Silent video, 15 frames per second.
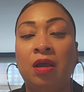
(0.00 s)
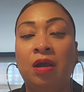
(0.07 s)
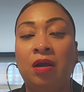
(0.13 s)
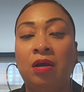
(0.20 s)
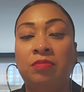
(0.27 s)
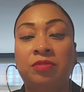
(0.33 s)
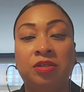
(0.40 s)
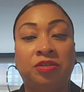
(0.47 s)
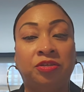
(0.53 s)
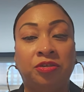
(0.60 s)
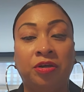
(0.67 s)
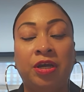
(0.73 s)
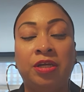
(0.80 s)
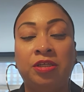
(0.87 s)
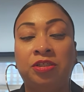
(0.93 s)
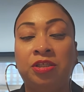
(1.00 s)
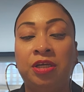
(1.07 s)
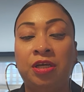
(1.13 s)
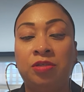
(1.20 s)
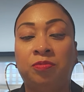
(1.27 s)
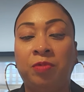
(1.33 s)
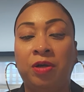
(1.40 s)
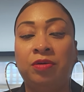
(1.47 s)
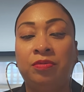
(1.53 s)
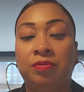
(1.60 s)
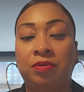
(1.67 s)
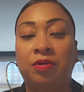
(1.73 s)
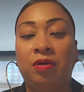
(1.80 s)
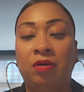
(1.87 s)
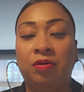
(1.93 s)
Um, this is your energy as well,
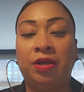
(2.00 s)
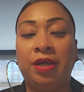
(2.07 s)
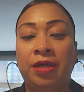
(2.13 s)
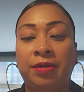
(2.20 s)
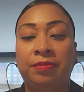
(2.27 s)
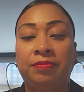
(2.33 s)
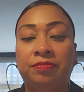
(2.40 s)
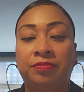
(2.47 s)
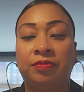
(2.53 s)
okay?